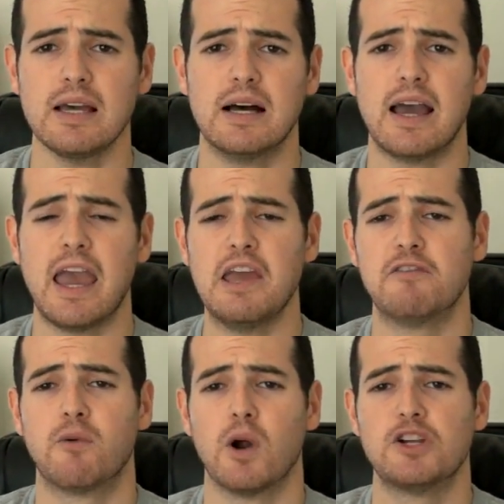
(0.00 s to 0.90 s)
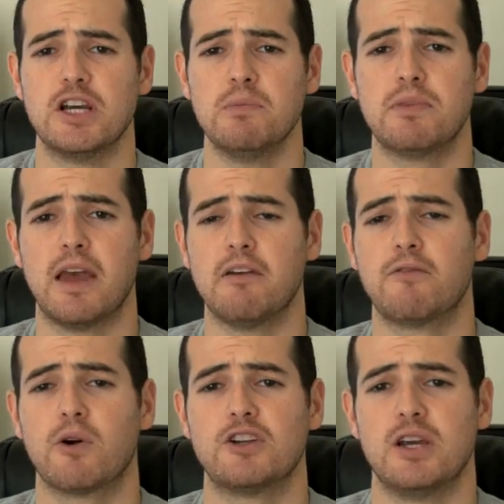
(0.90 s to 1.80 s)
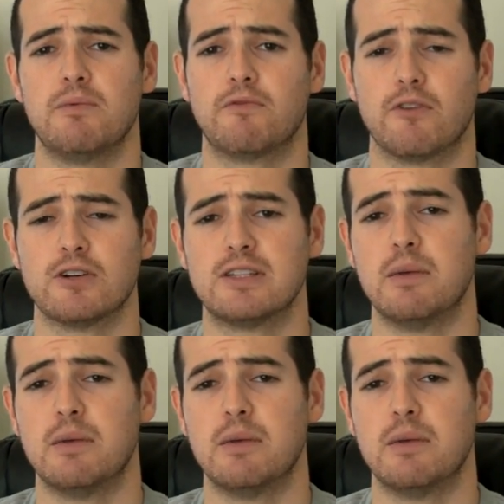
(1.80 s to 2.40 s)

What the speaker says: A4 chip. The A4 chip first